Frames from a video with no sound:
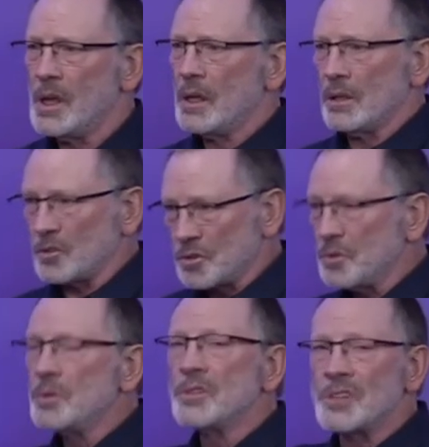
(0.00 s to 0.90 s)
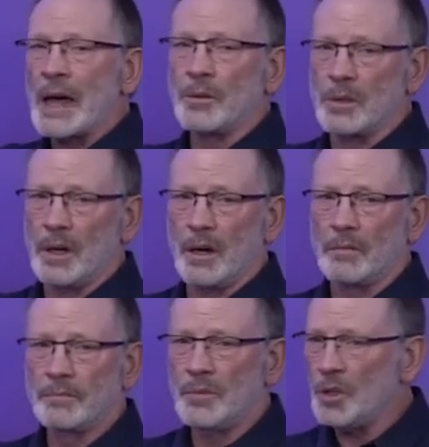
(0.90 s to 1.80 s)
The truth is out there,
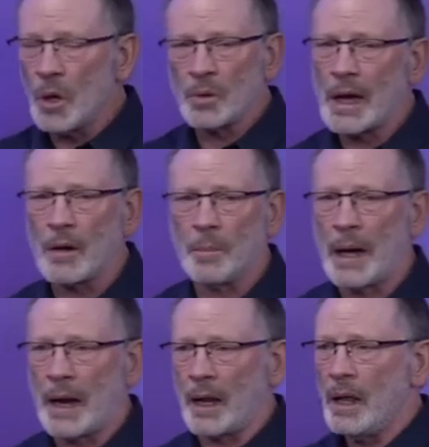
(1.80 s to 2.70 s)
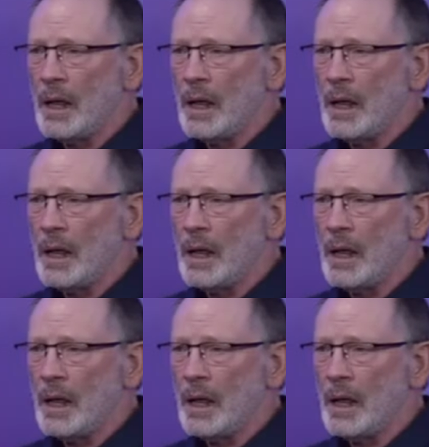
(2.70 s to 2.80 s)
no doubt about it,